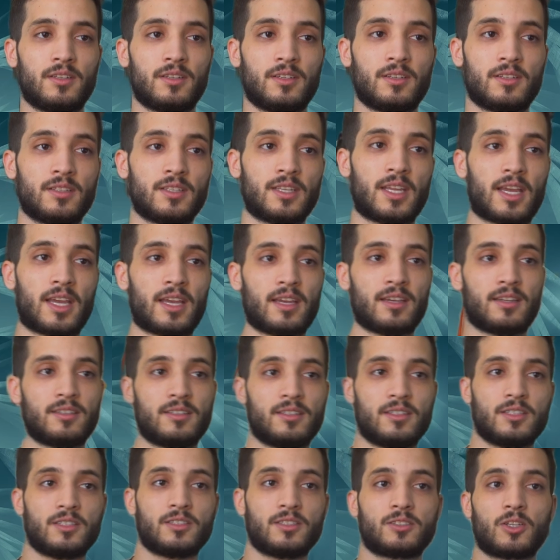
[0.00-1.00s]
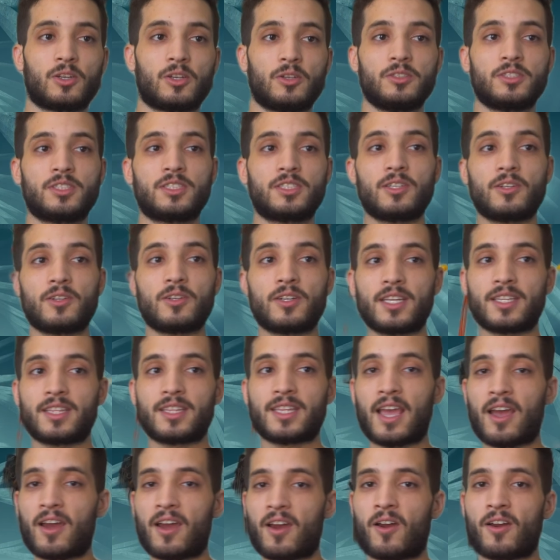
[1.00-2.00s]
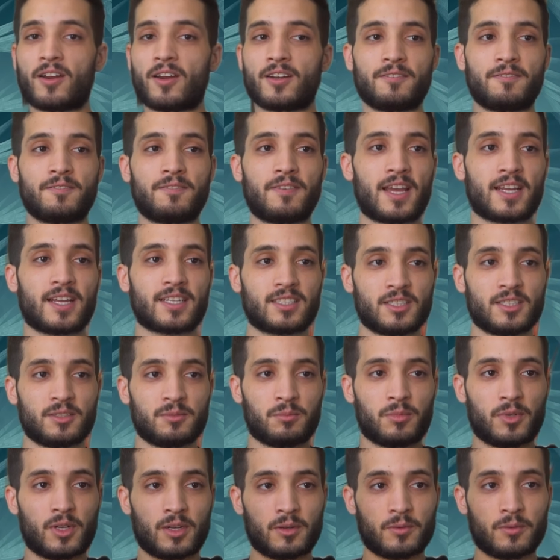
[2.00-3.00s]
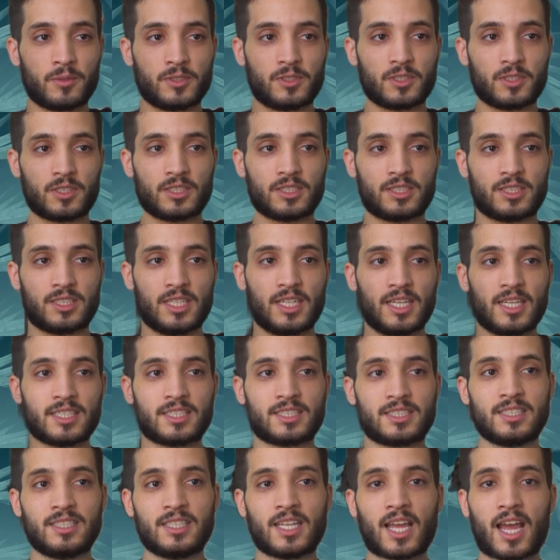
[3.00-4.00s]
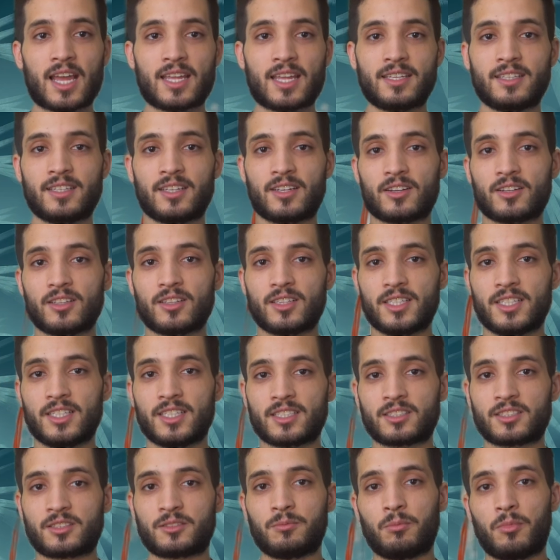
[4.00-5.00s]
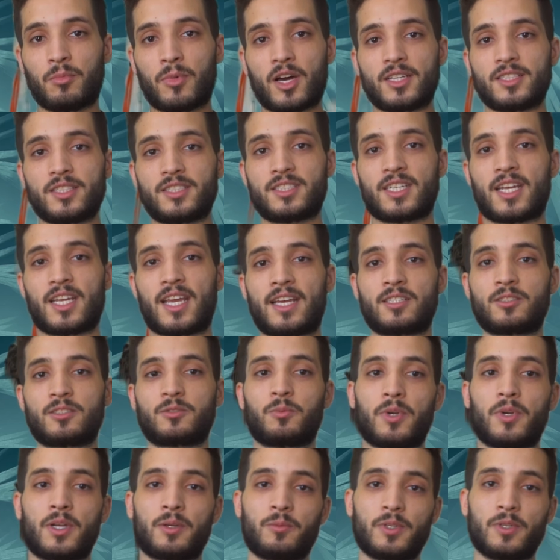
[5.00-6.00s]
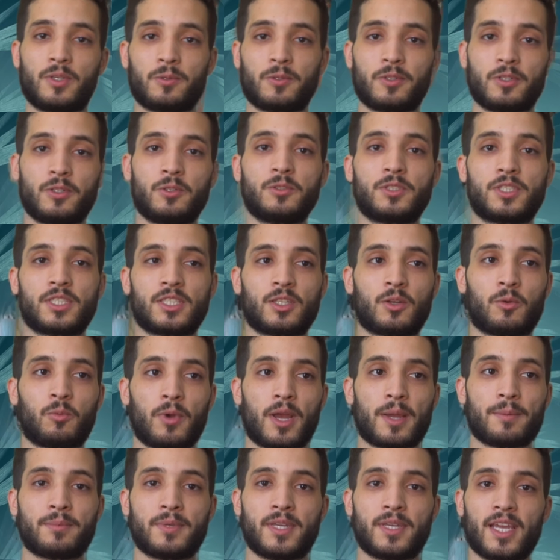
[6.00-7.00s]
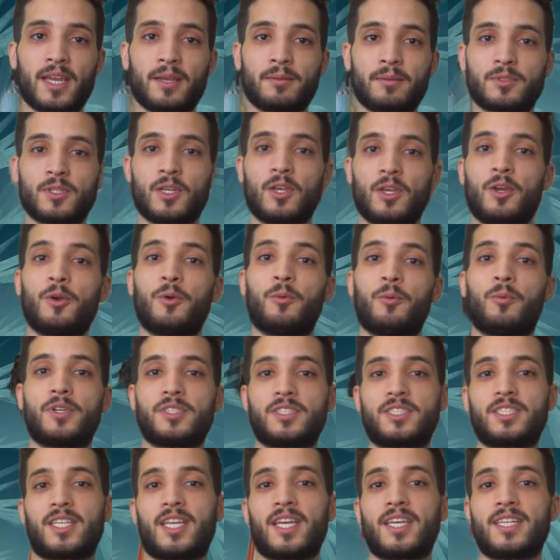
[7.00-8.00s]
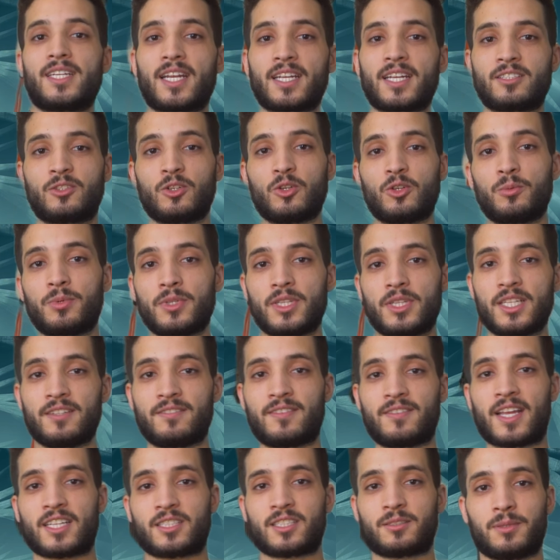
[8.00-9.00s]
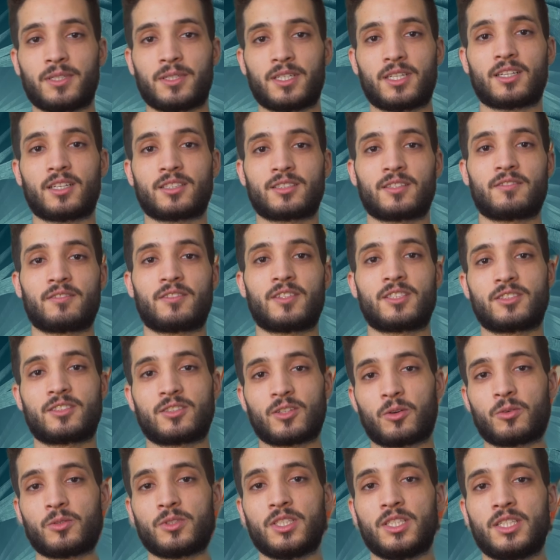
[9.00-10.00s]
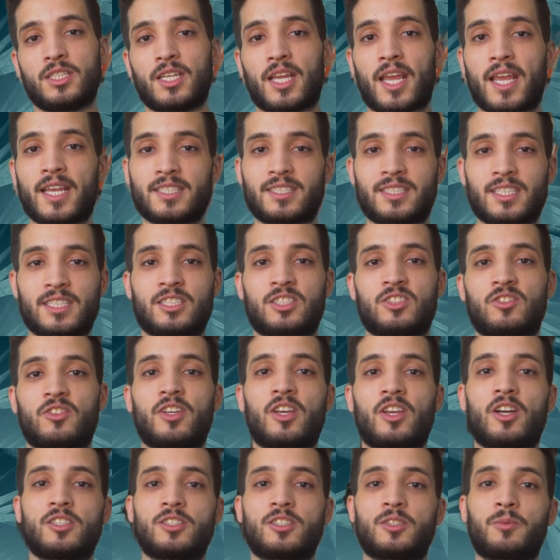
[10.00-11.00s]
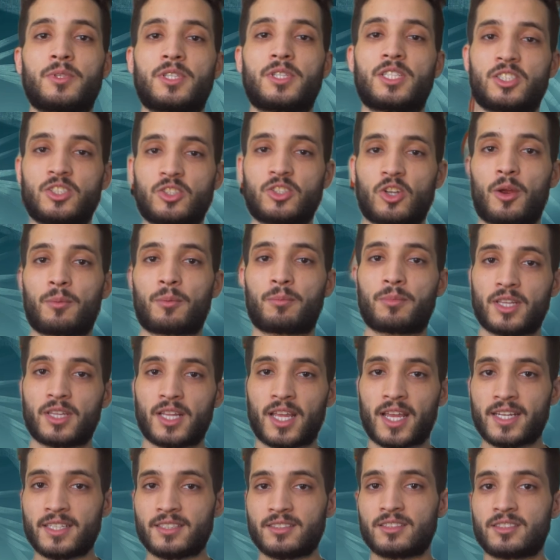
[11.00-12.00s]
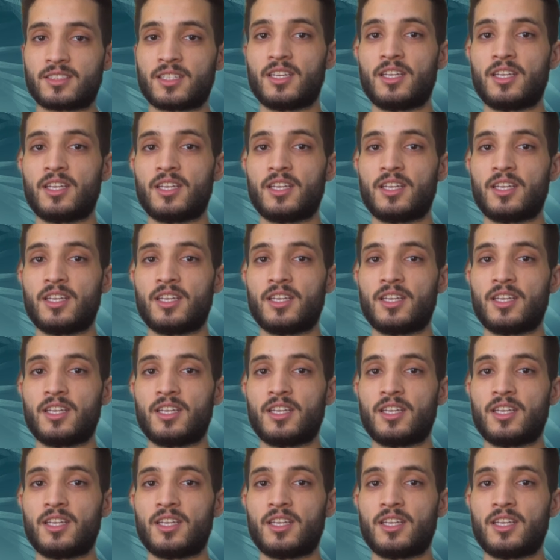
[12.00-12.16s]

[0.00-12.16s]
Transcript: Yeah, so you still get that artifacting, but what you can see, it's not nearly as much as when we were using the webcams. Once again, I do believe that's because of the Sony a6300 with the sharp lens.